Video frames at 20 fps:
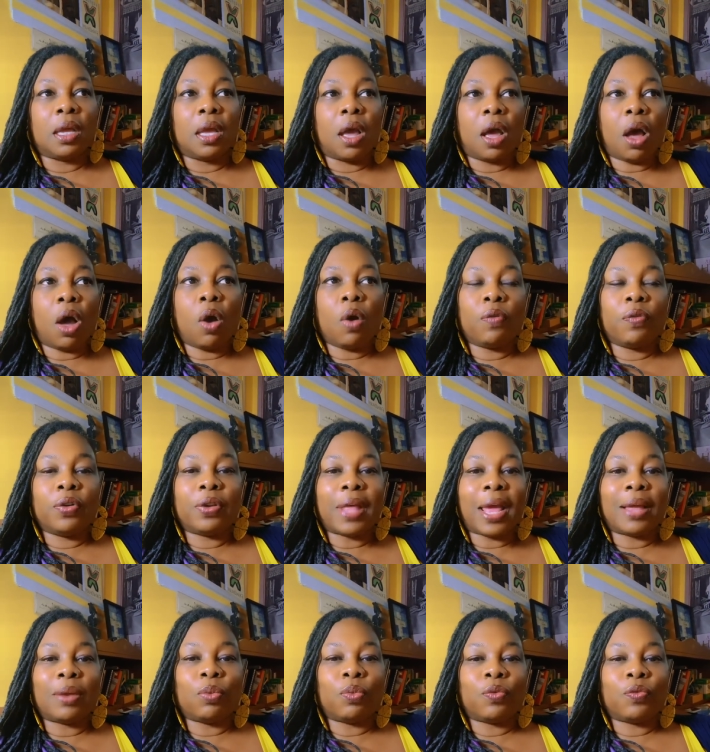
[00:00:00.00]
over
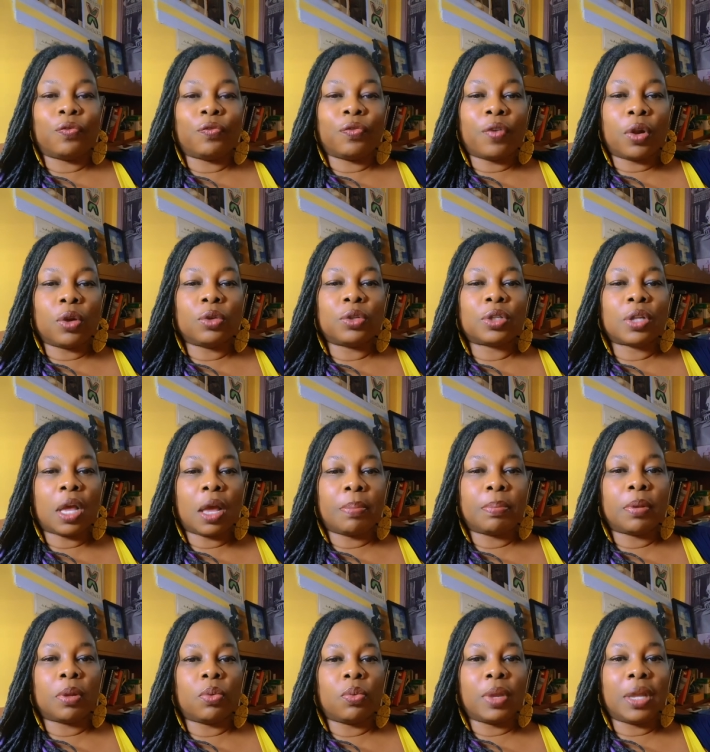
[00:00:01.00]
that first
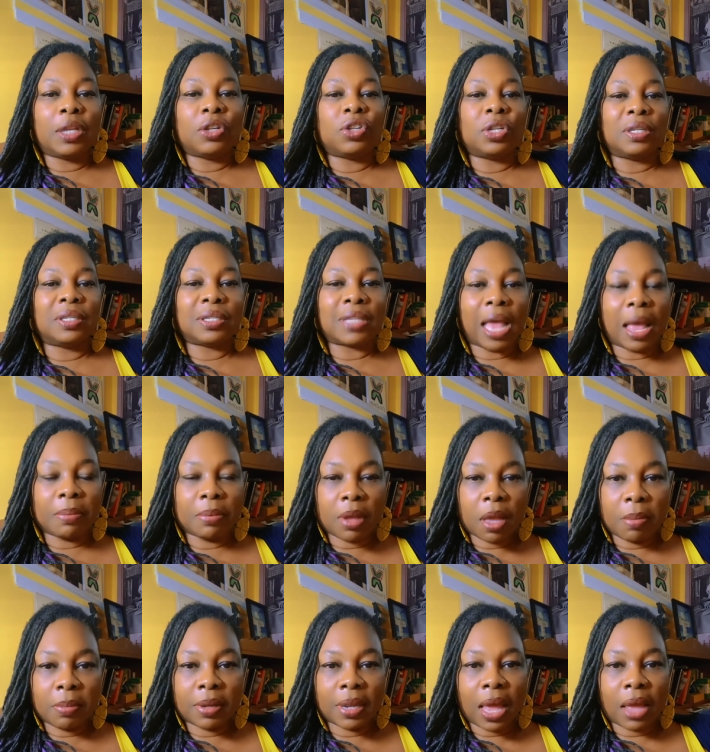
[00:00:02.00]
couple of weeks, she stopped
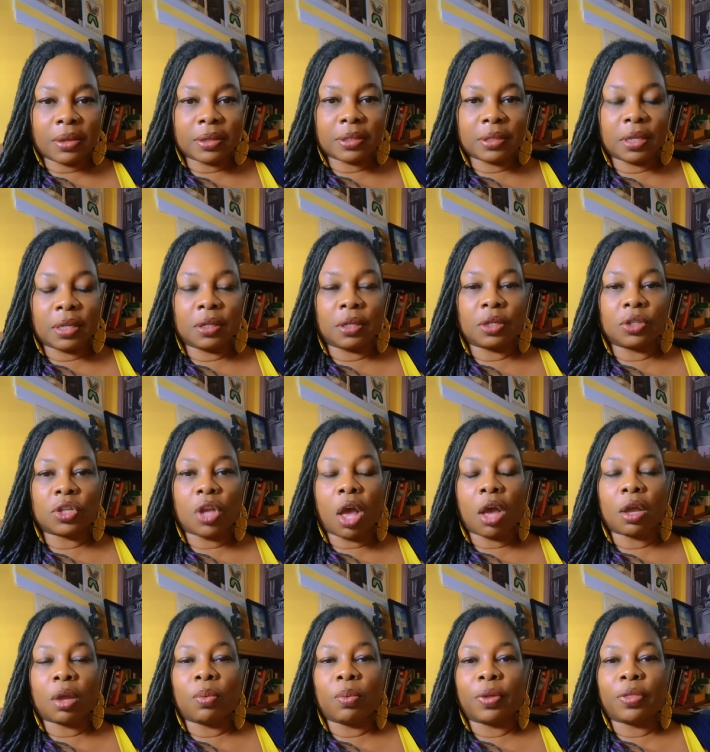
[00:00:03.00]
coming out, sitting and
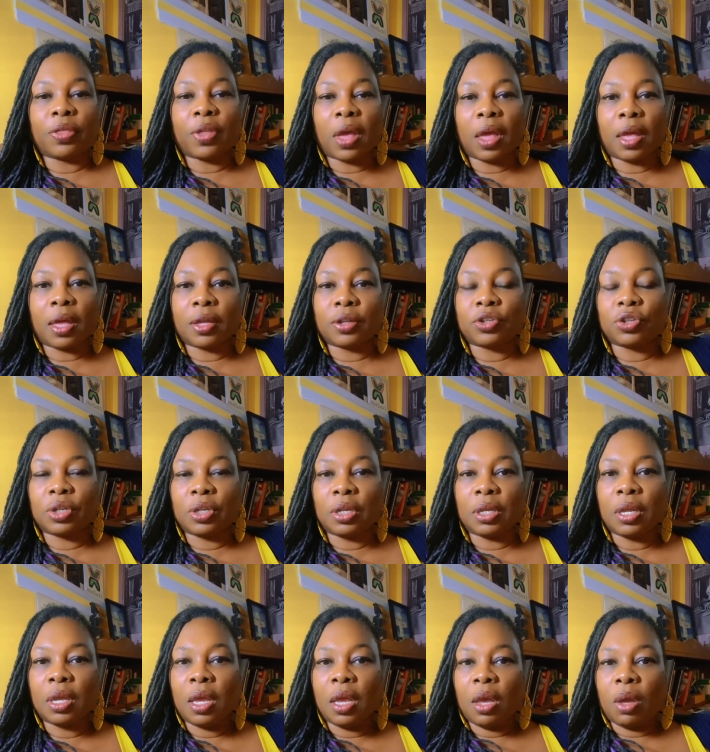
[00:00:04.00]
talking with us. She
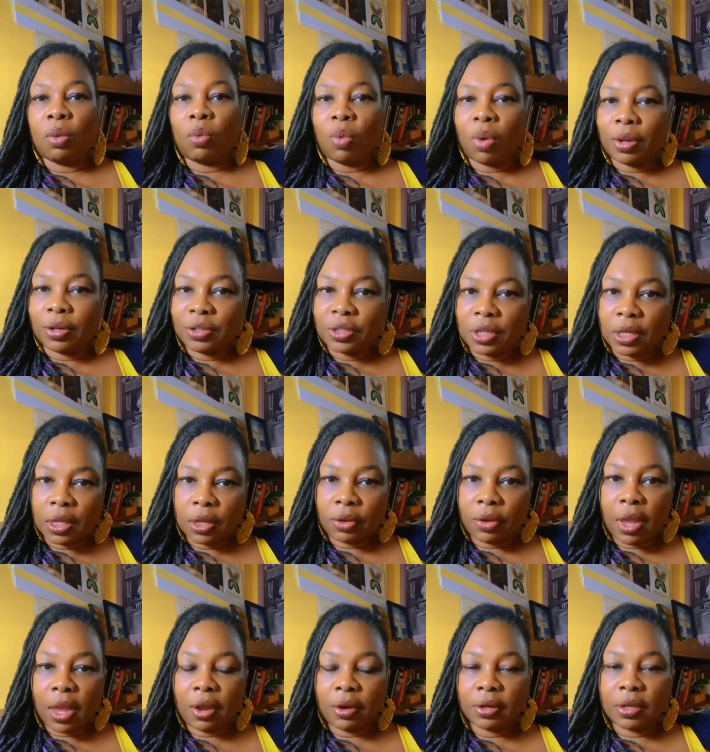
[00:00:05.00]
wanted to get her
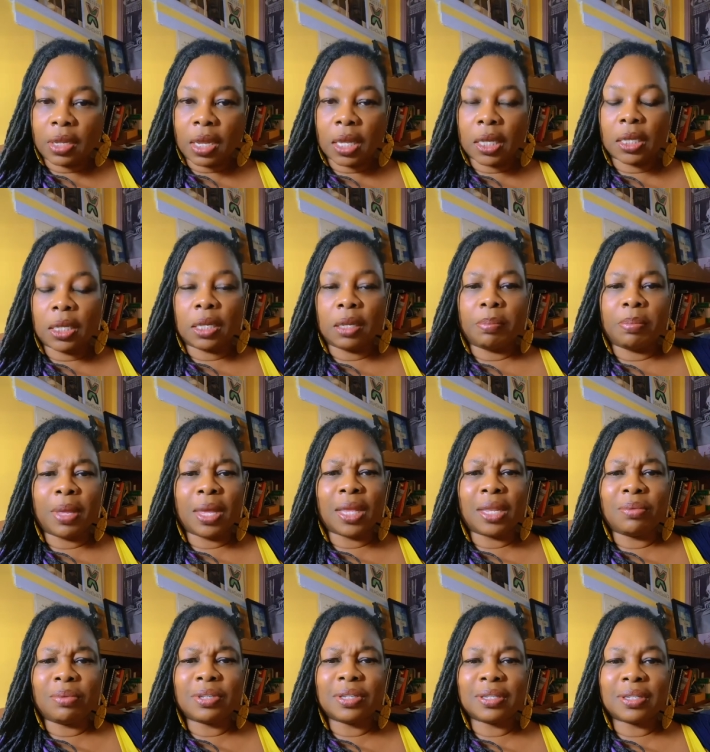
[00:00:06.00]
hair done in the bed. It
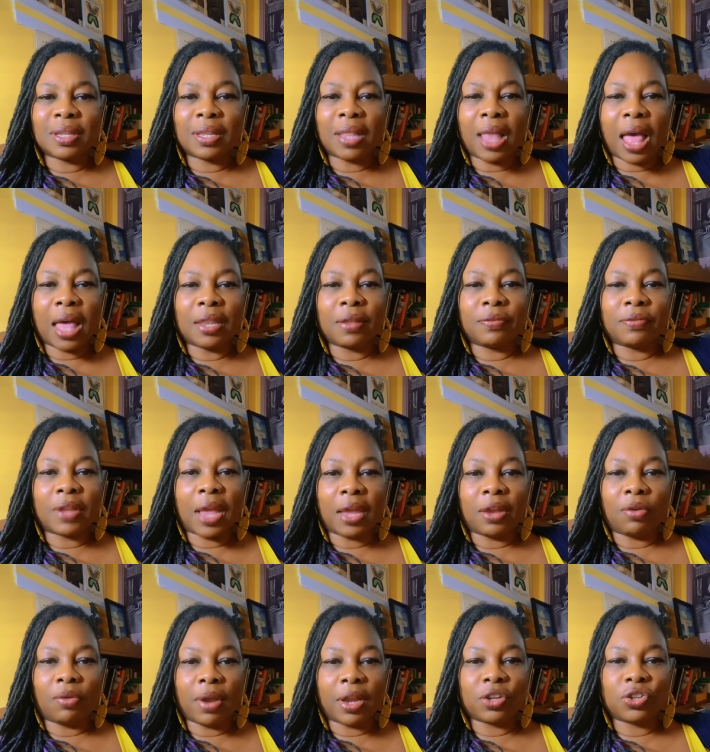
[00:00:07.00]
was just a lot of
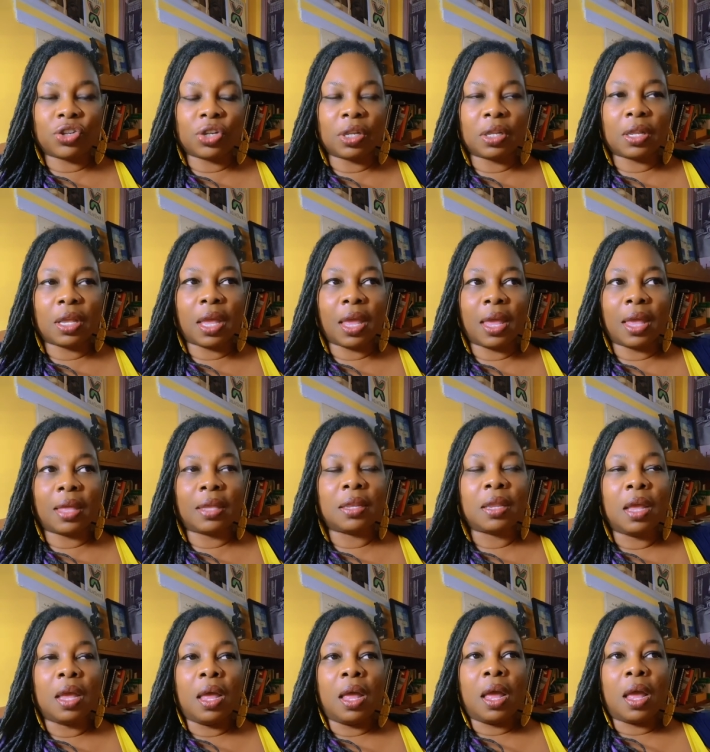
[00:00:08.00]
digression and
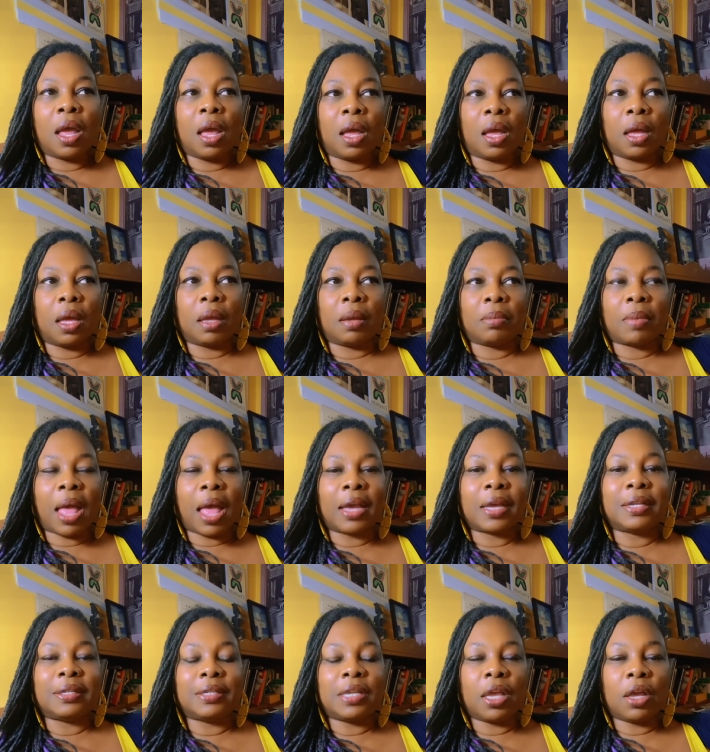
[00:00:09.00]
um, I
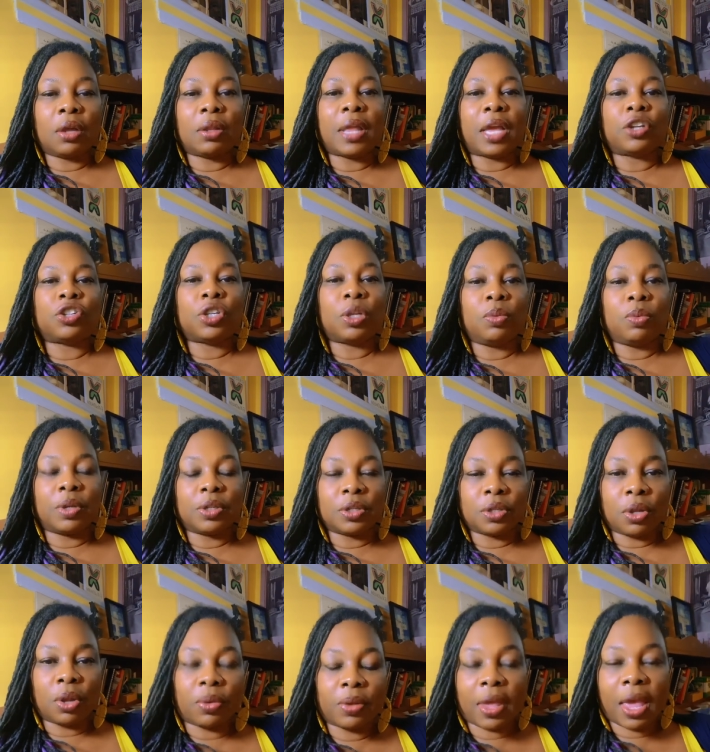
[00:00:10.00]
could tell like she wasn't
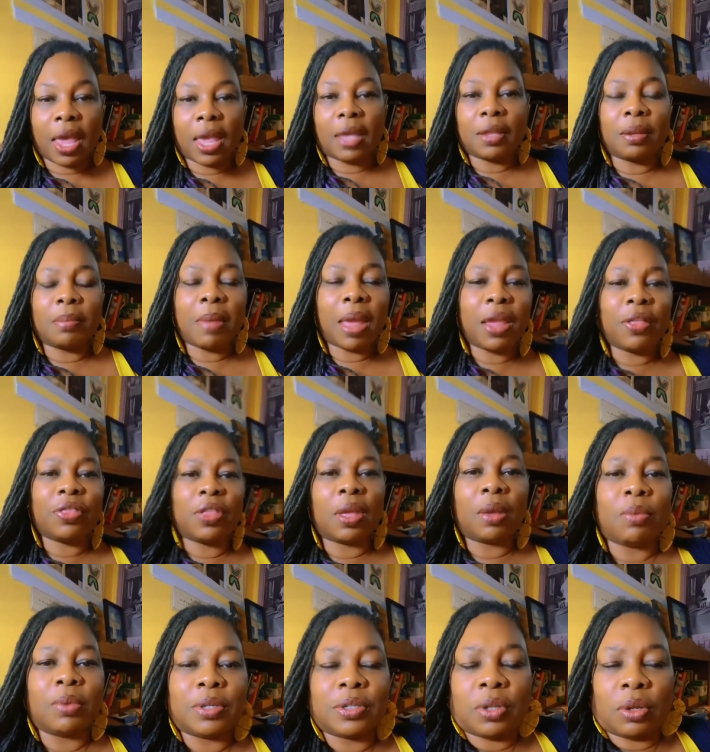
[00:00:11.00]
okay. And the main thing
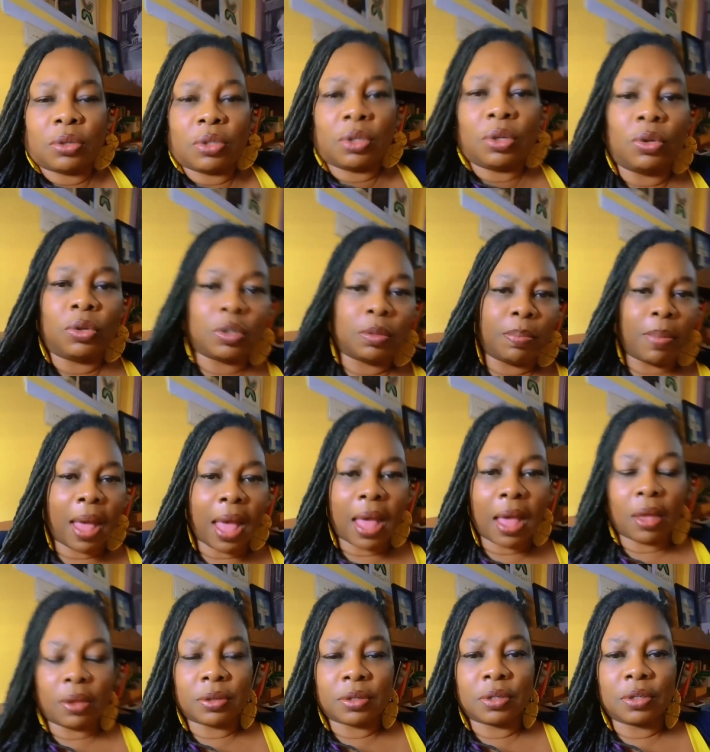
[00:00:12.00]
was those loose
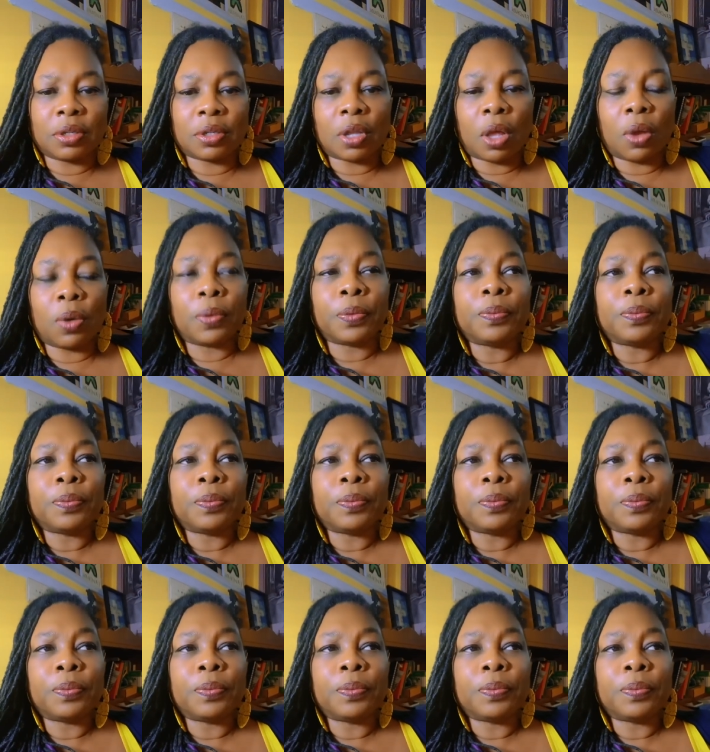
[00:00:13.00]
bowels. And so